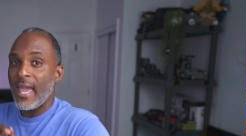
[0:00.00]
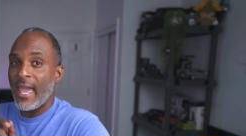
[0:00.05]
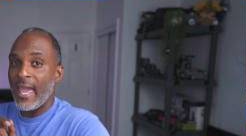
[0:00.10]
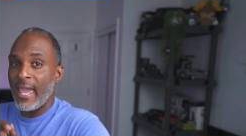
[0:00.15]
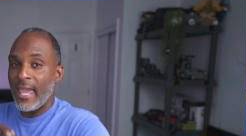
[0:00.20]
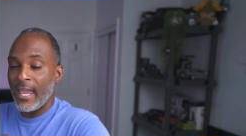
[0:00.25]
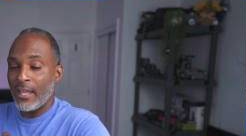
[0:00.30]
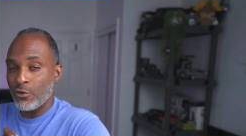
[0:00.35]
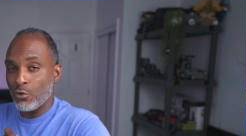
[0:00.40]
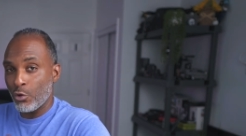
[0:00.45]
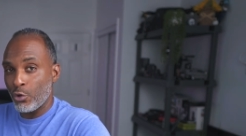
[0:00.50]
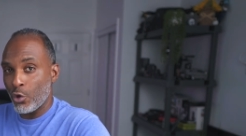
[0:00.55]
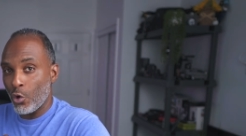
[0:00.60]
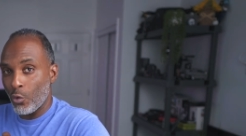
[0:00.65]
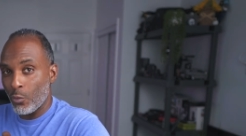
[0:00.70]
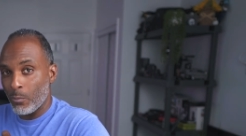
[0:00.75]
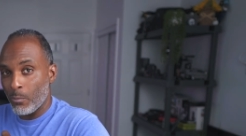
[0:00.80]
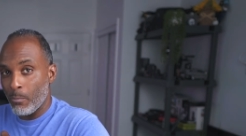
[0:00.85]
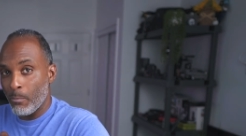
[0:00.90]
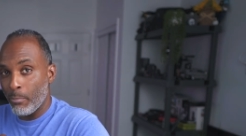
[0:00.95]
and your
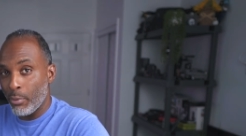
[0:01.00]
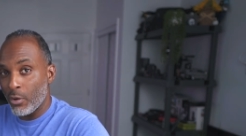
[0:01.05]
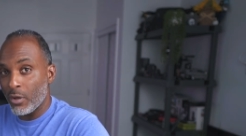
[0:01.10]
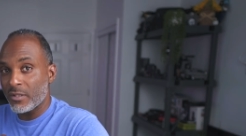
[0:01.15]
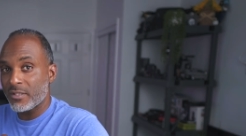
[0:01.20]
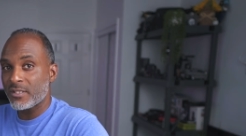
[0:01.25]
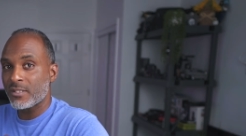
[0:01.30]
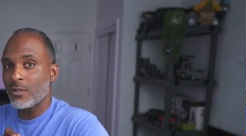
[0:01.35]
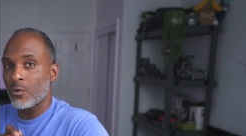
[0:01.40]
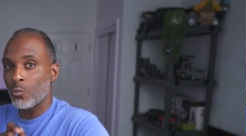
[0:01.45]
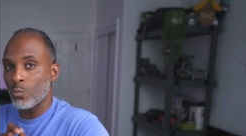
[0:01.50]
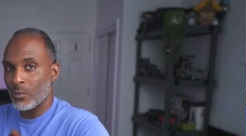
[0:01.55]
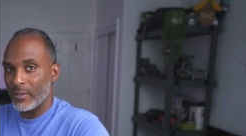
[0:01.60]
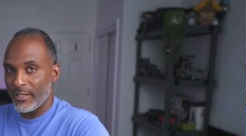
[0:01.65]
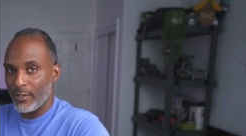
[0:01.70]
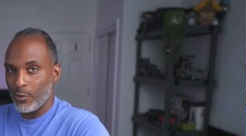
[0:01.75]
notebooks really